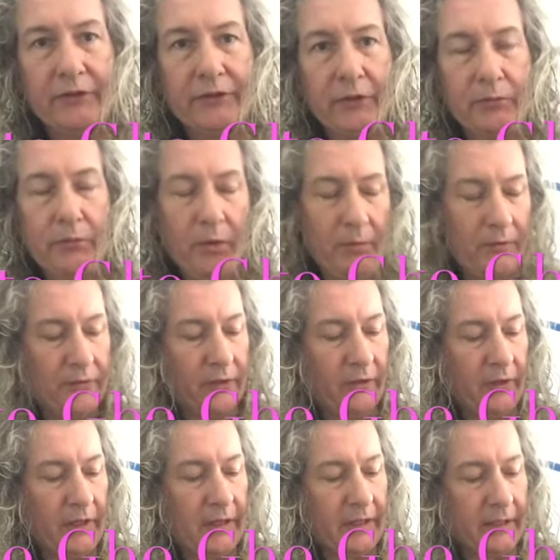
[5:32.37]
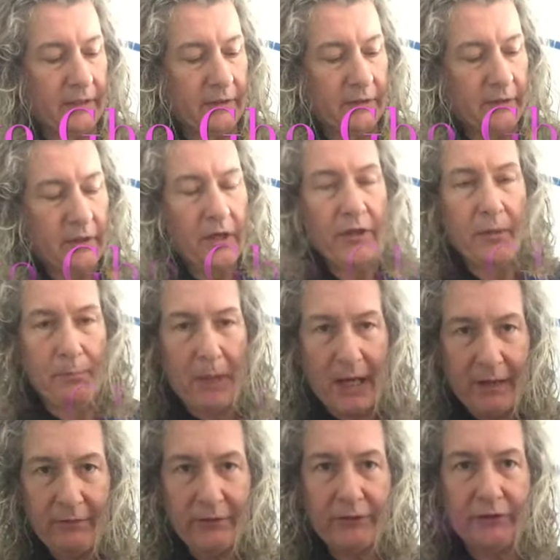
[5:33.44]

So what we've got here, the parent